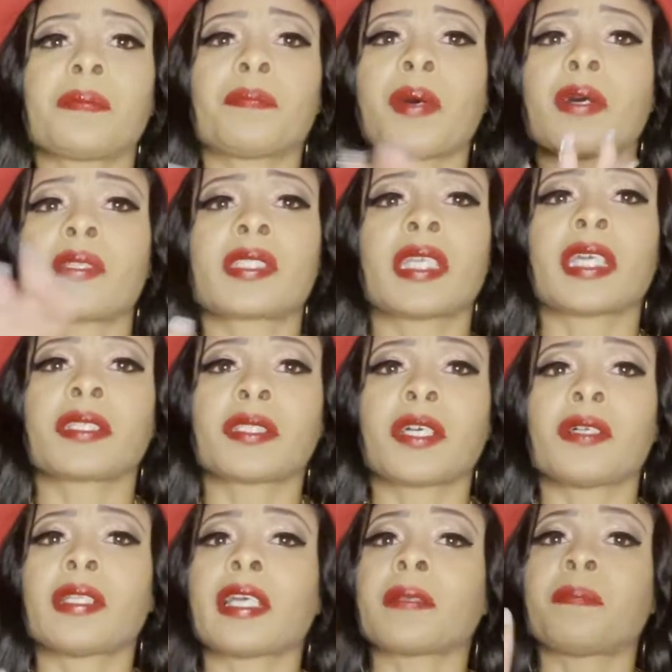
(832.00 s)
Boss Tech know,
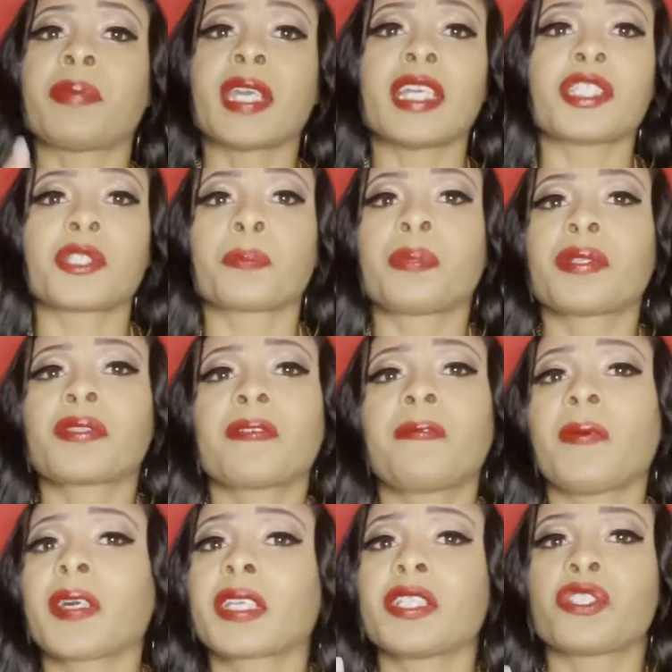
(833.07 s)
like, bitch, put the
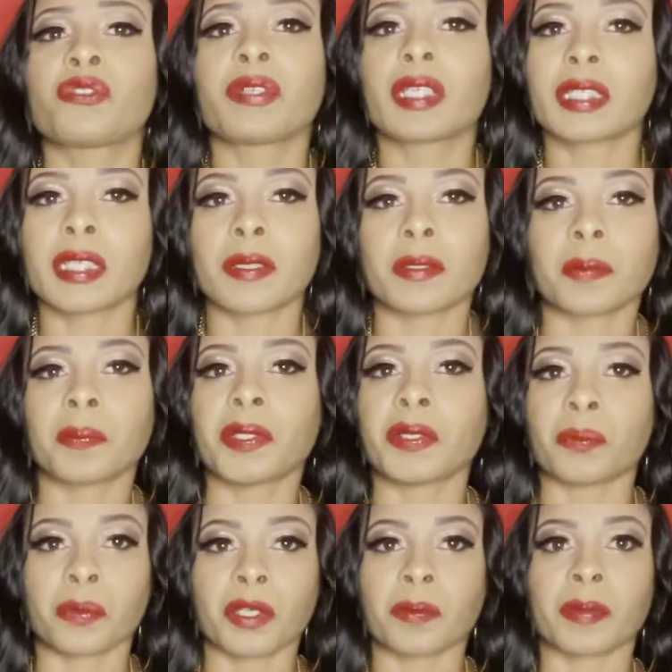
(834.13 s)
fucking drink down and be a
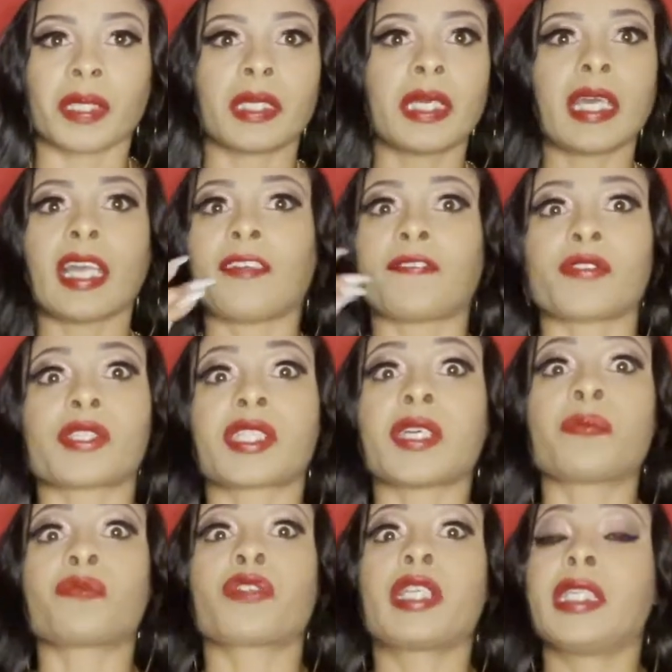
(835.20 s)
woman. And for
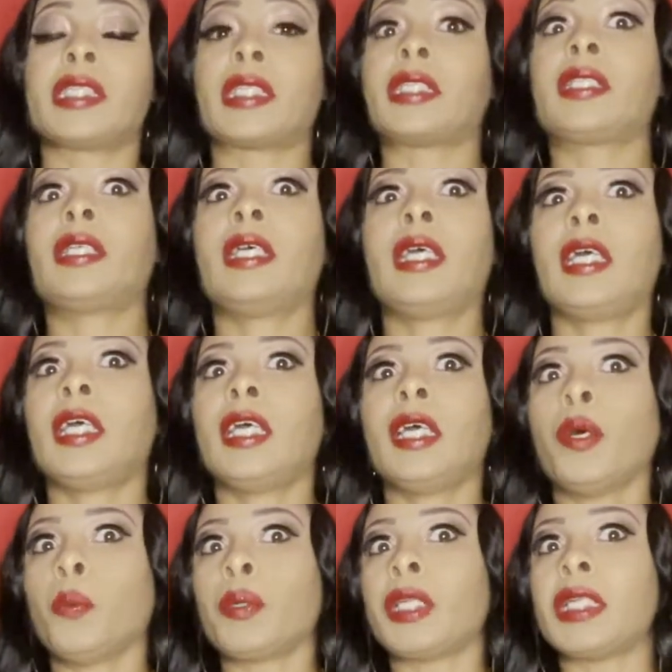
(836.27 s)
some reason,
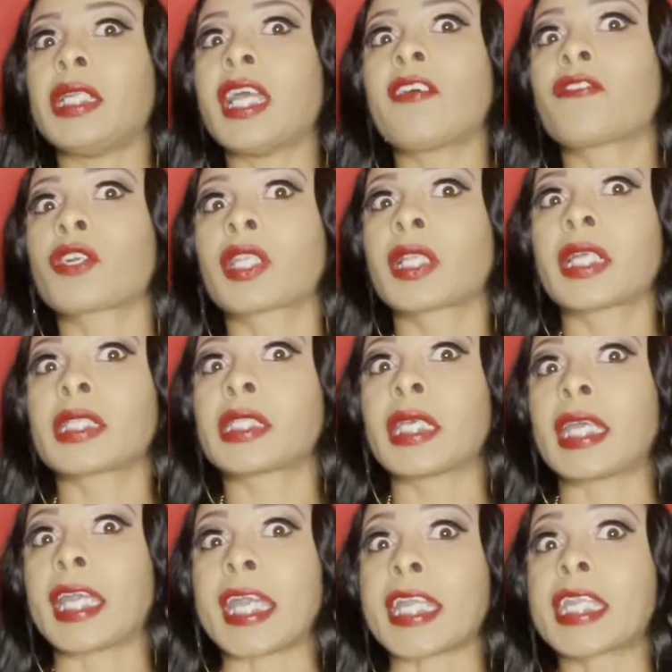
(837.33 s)
when it never clicked
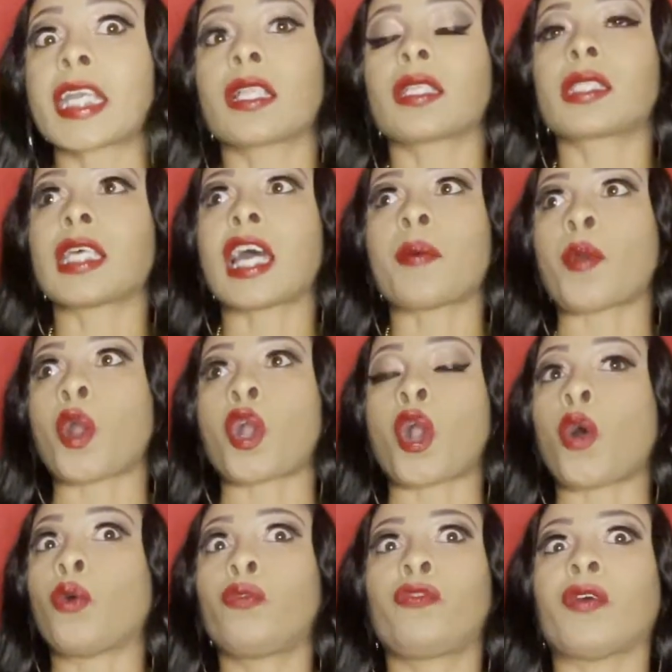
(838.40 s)
any other time in her
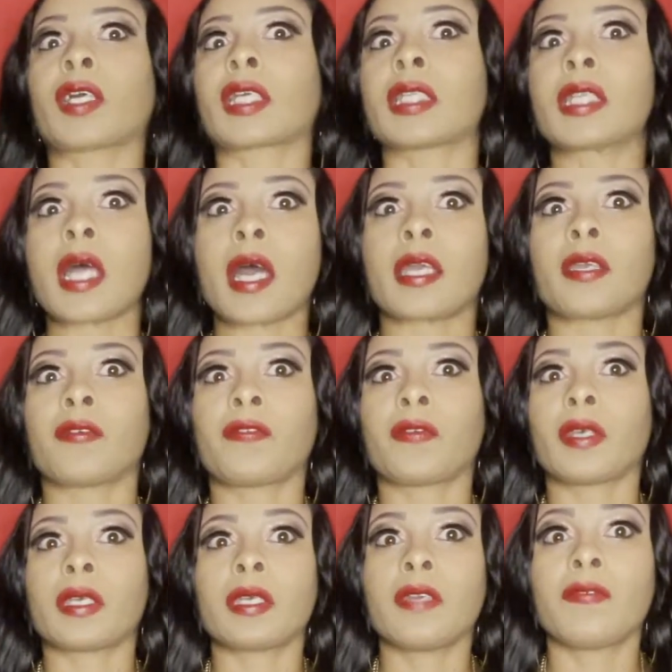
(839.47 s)
whole fucking life,
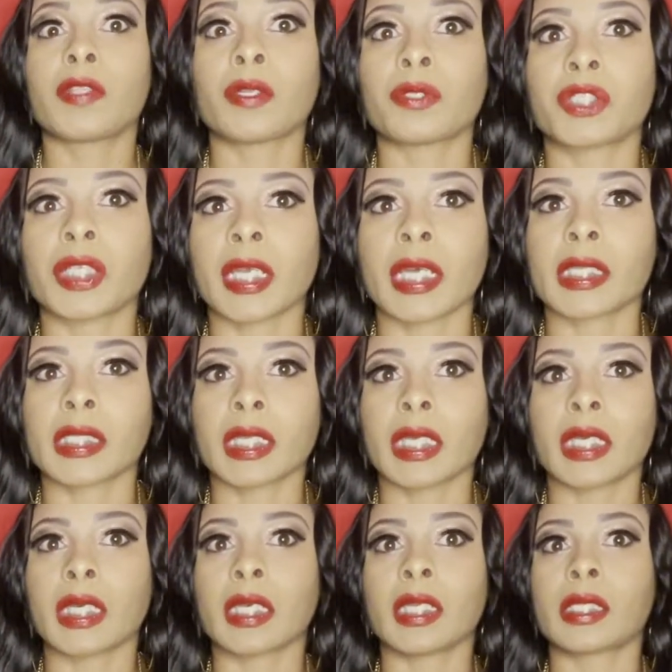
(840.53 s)
even though she has
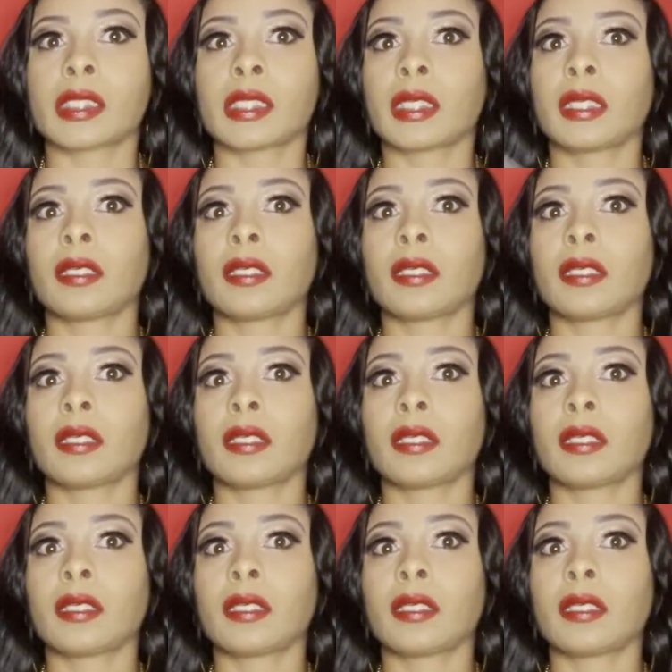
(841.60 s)
kids,